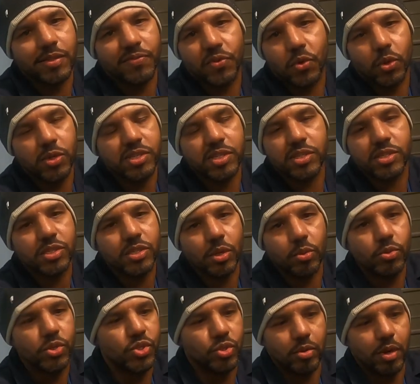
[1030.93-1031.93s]
of course it's
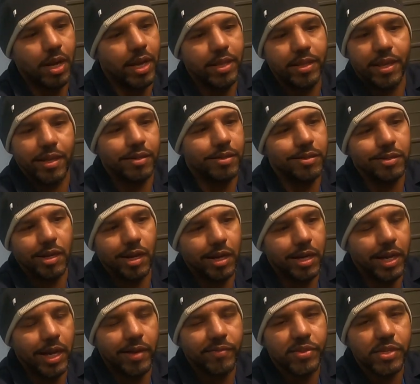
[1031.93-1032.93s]
so dry that you're not
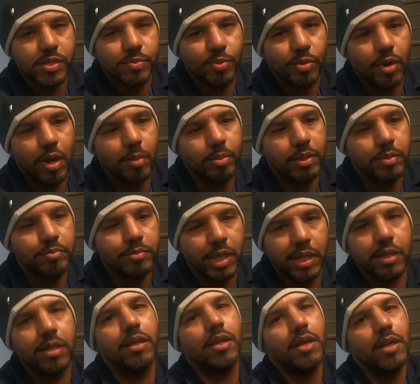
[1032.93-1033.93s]
gonna have this problem,
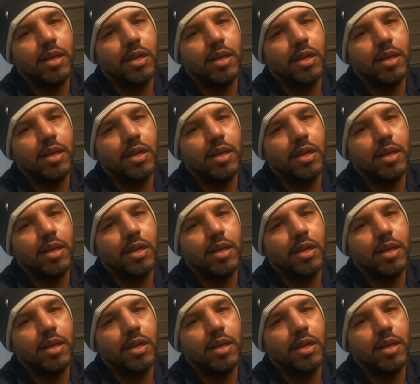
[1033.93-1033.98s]
but